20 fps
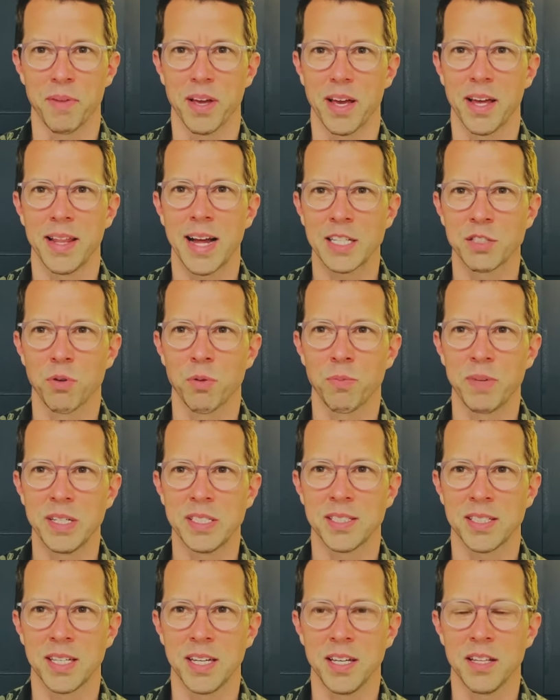and that's when we
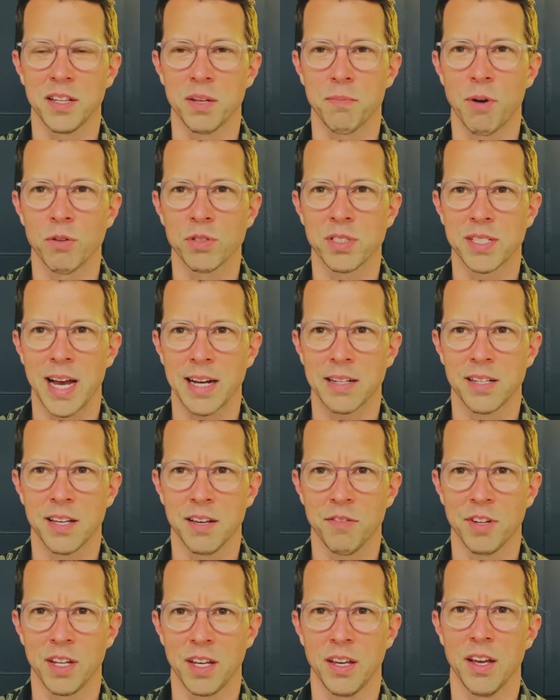see the most
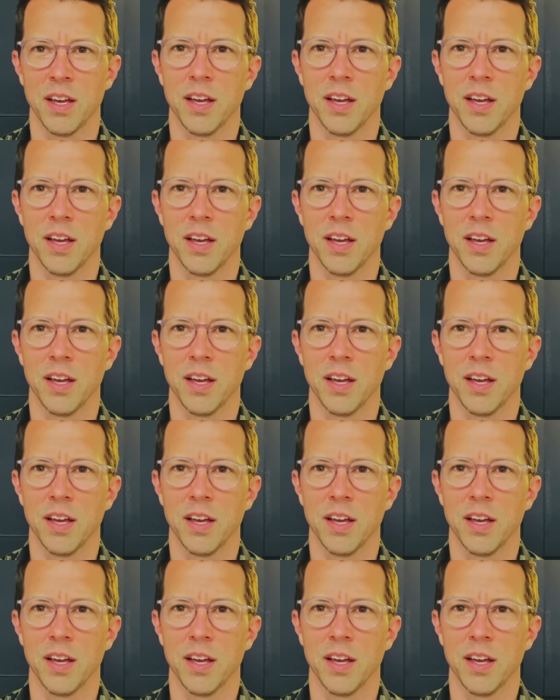activity.